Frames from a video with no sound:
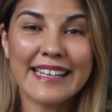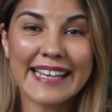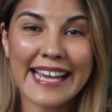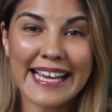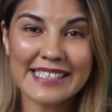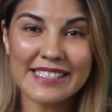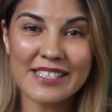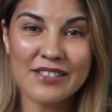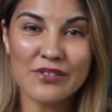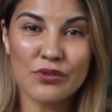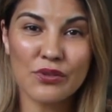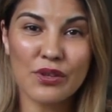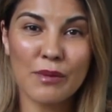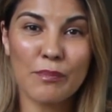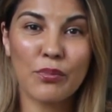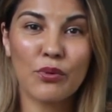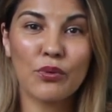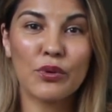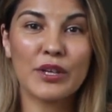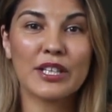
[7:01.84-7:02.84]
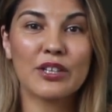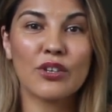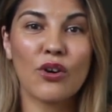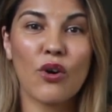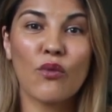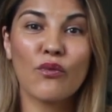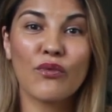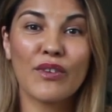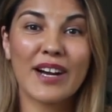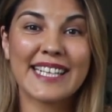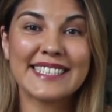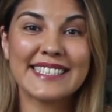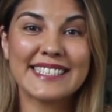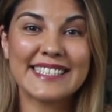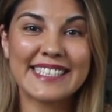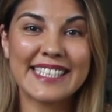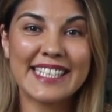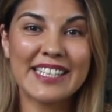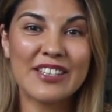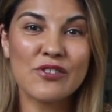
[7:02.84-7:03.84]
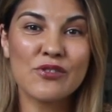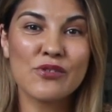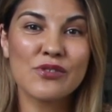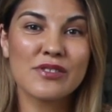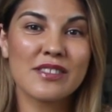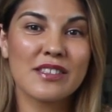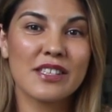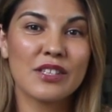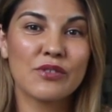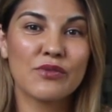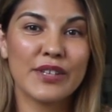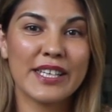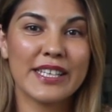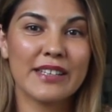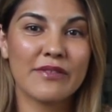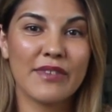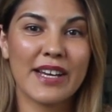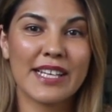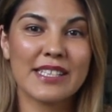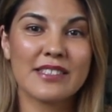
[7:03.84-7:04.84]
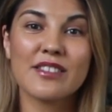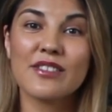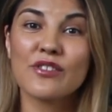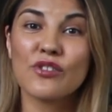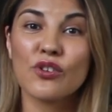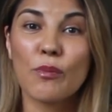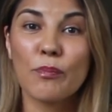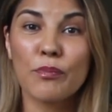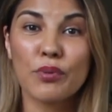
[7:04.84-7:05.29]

getting to the point of continuously reinventing your